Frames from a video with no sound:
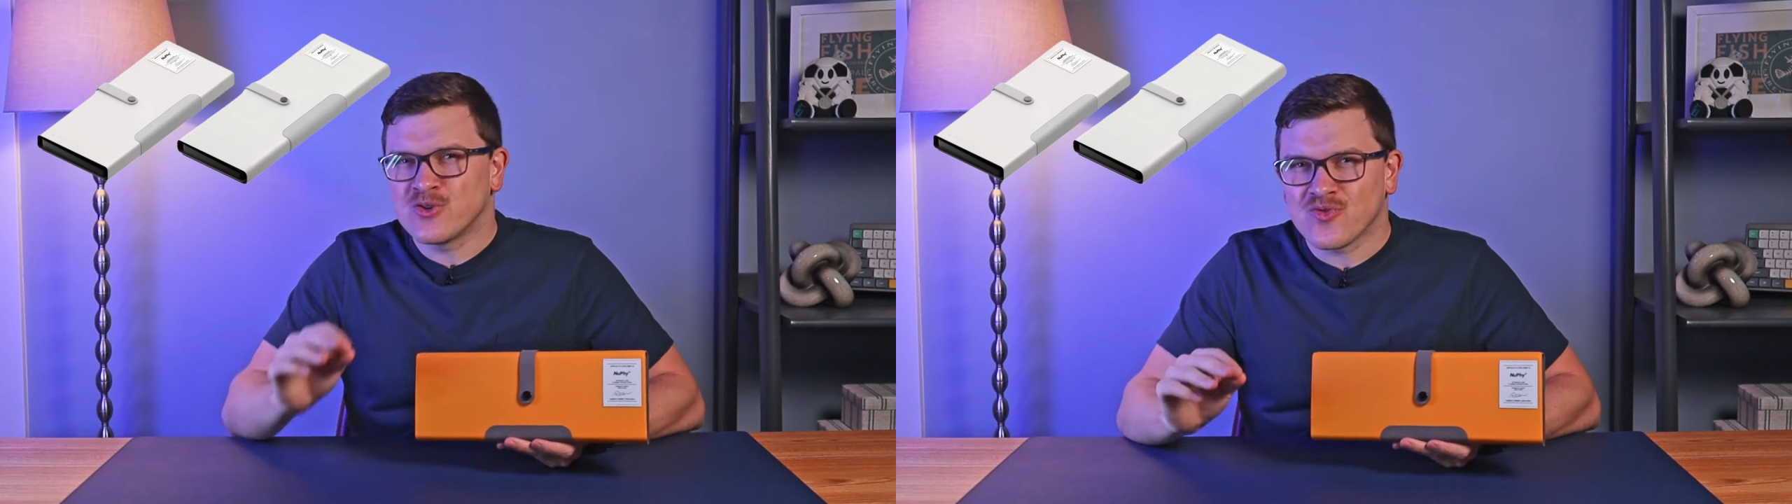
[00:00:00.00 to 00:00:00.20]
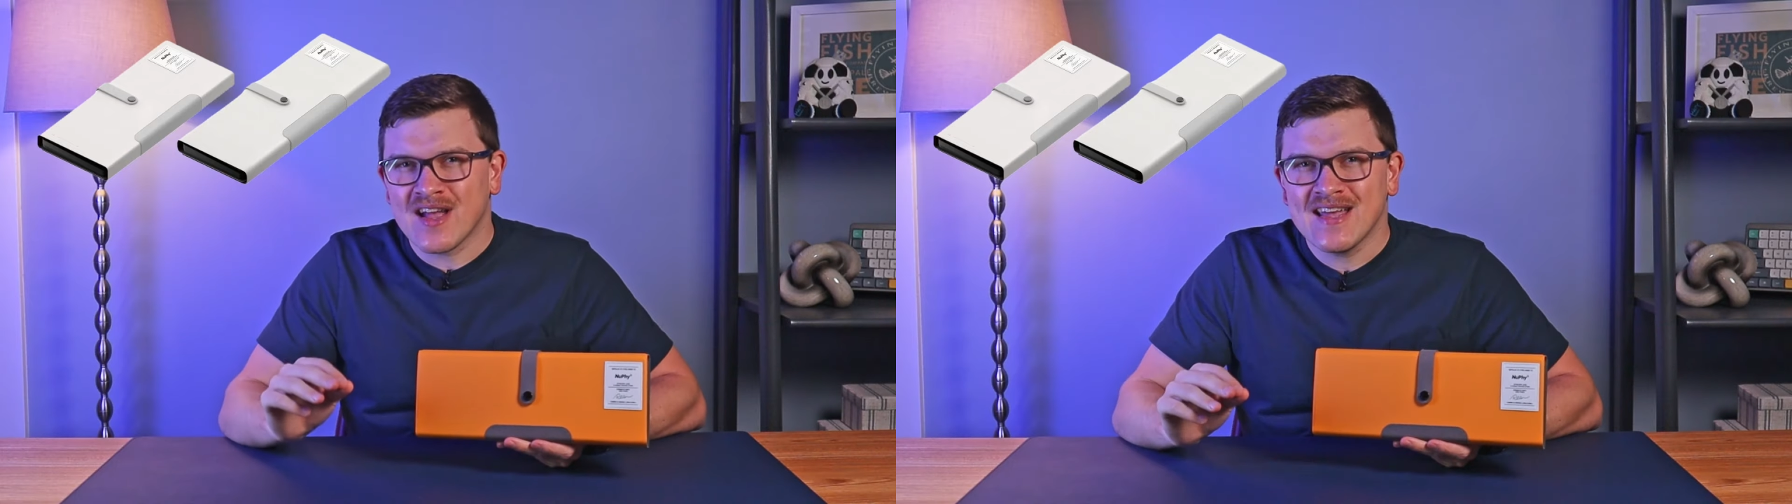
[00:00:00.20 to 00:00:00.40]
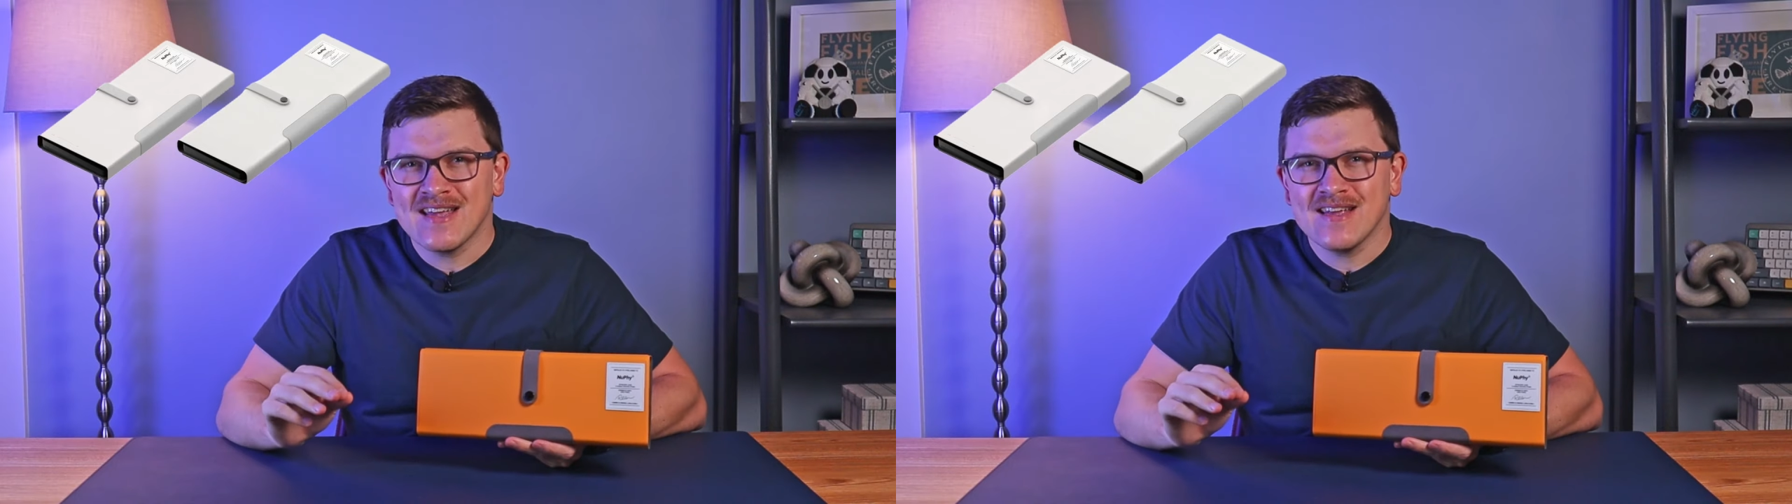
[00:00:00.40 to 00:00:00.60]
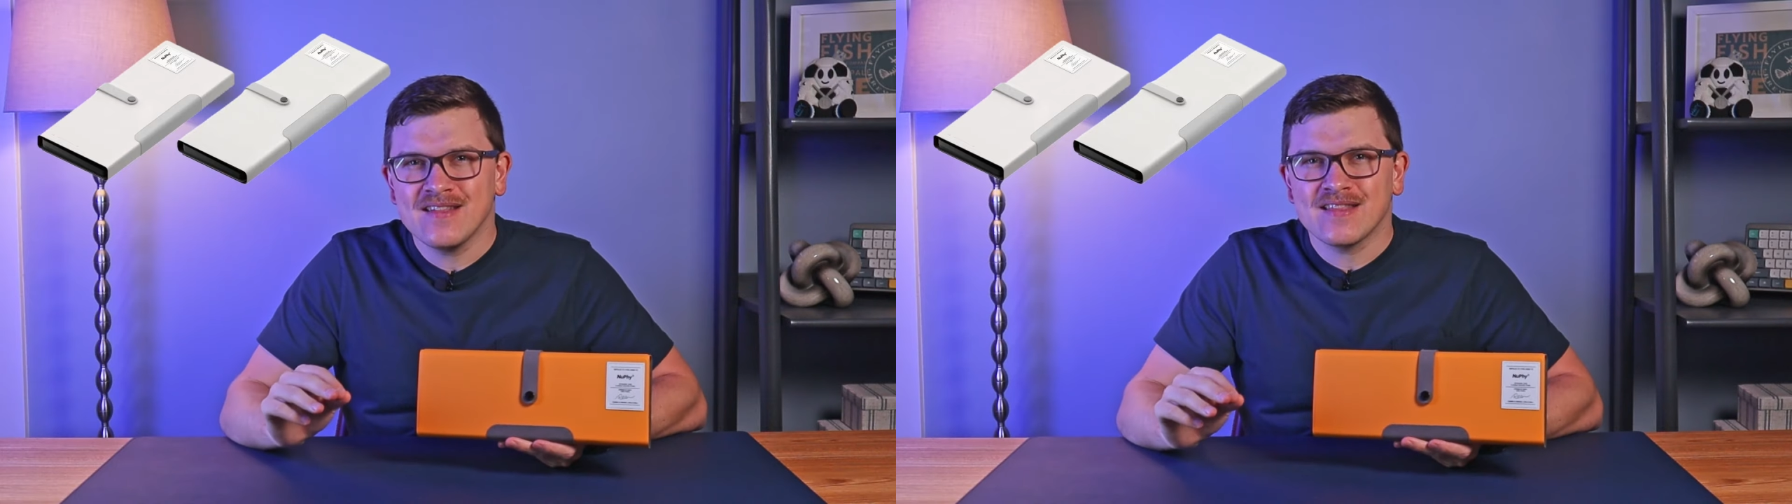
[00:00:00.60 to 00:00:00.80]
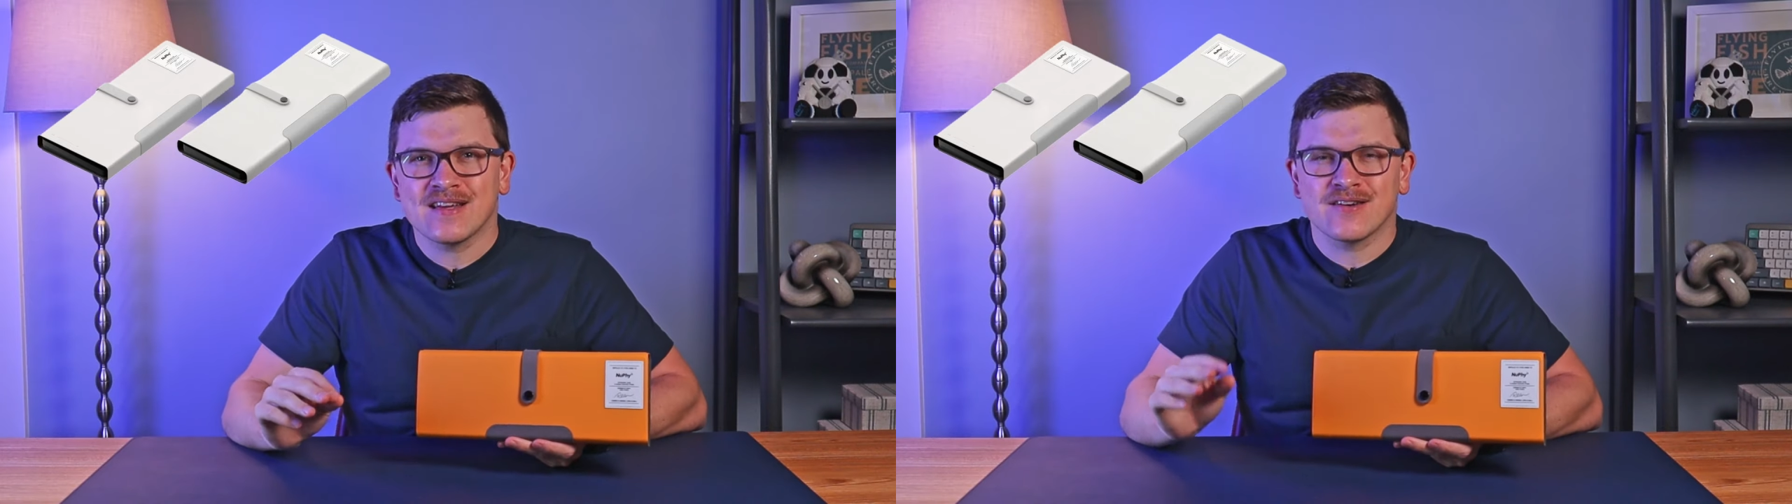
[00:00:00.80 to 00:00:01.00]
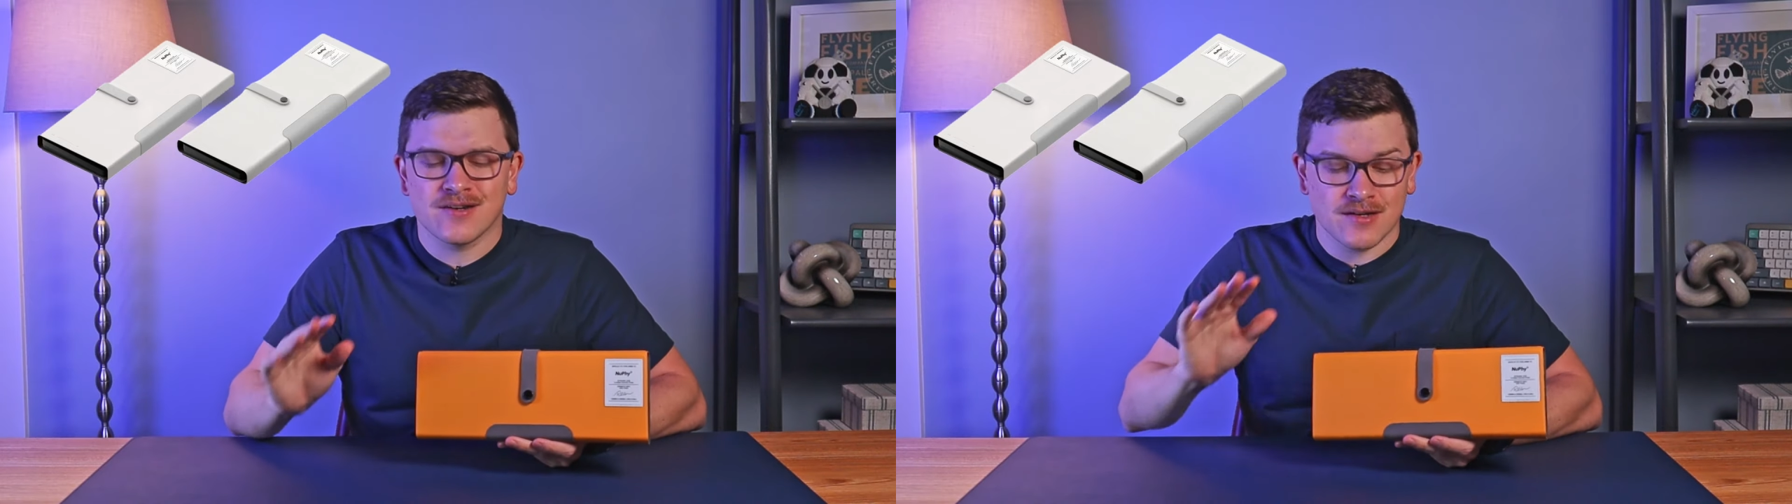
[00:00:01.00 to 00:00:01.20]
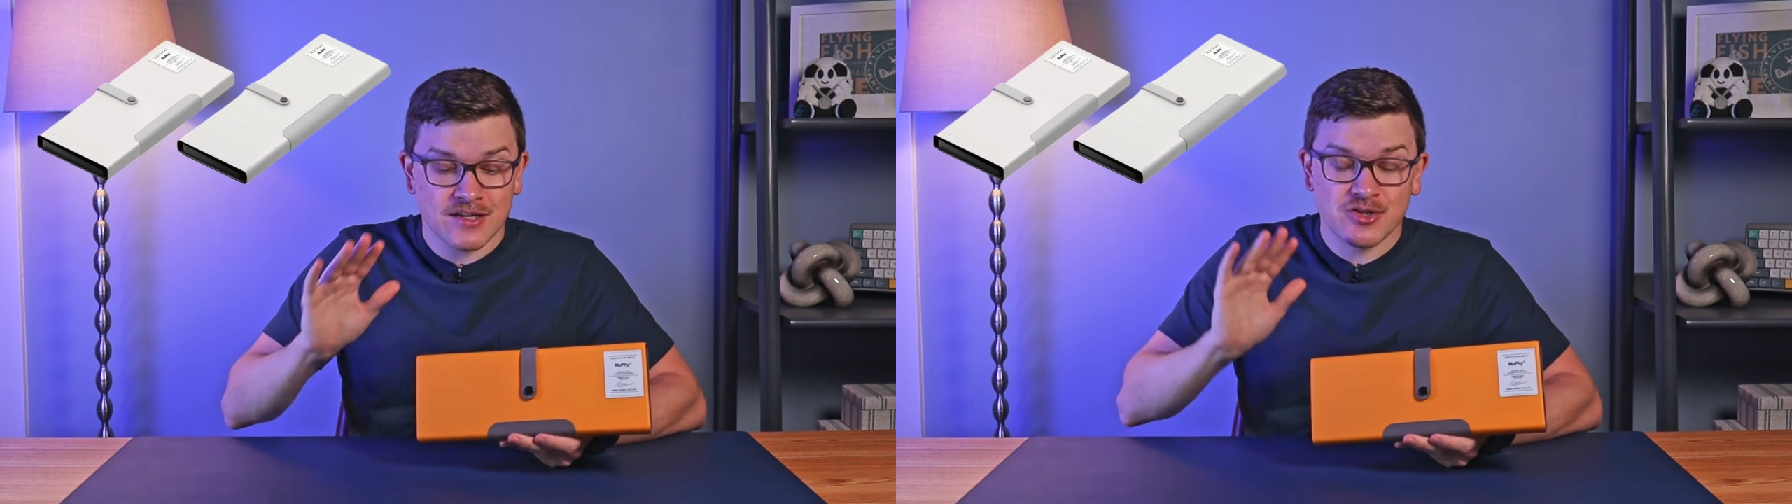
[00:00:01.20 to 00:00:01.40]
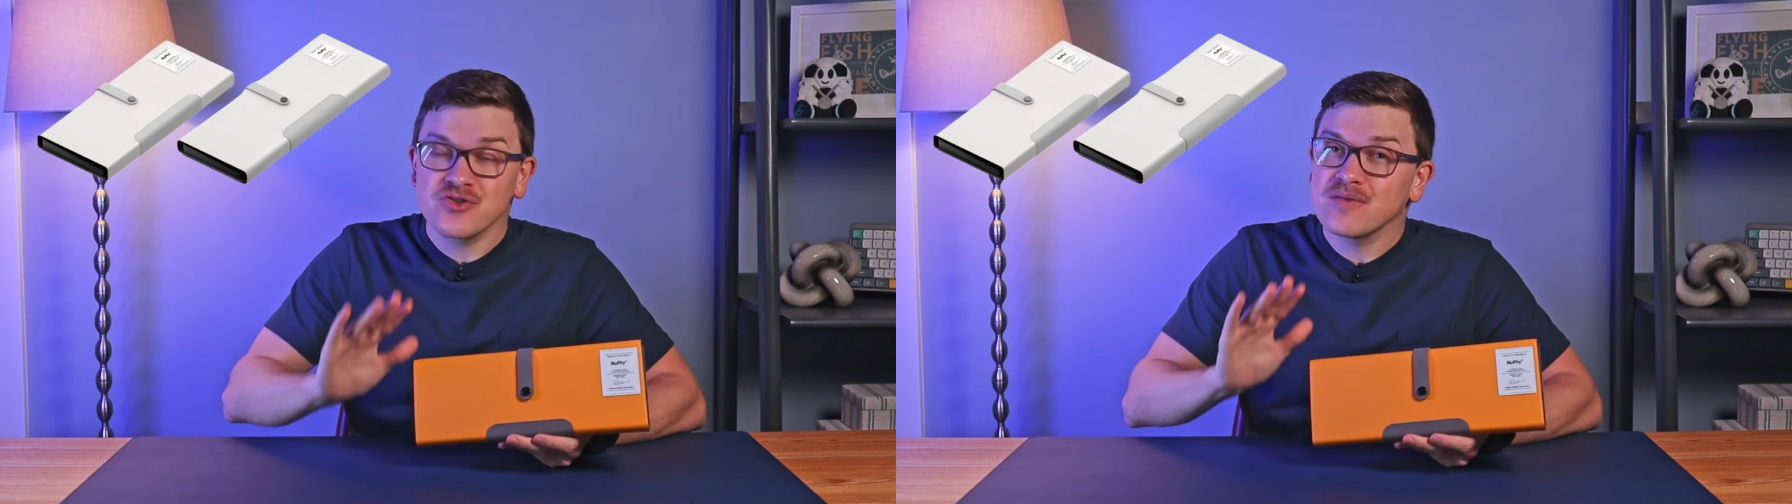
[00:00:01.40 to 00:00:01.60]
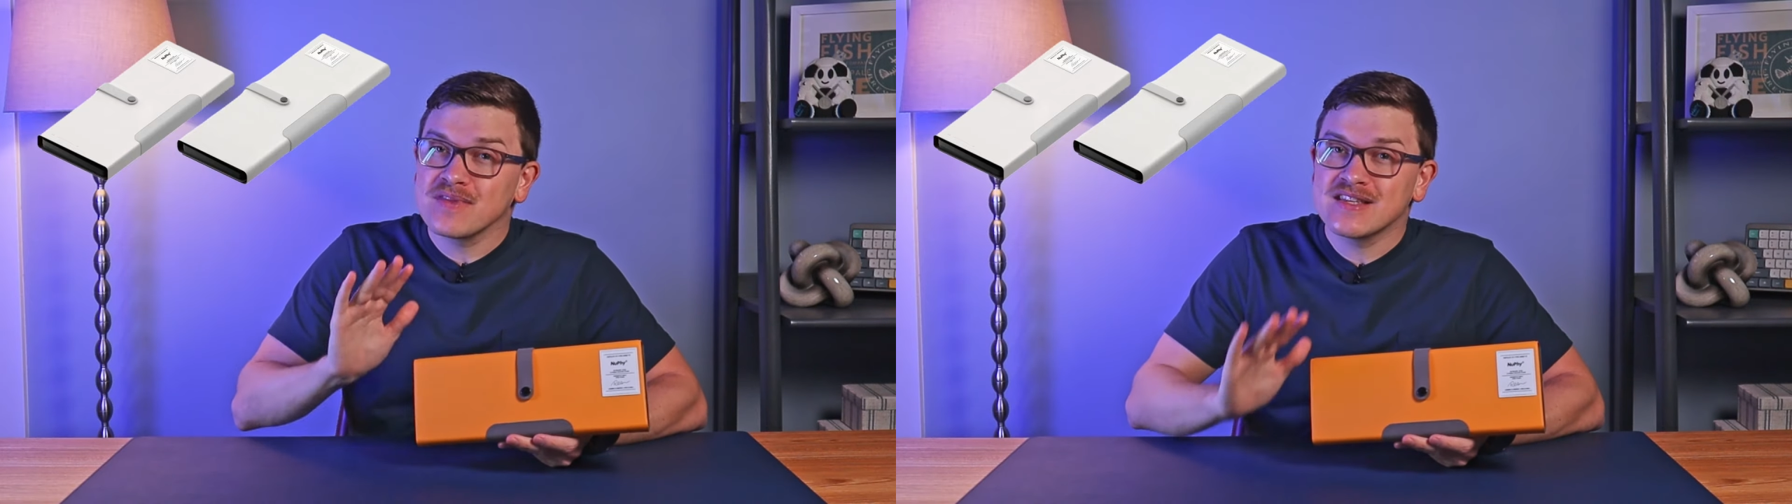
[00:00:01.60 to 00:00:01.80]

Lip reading: gray that are extremely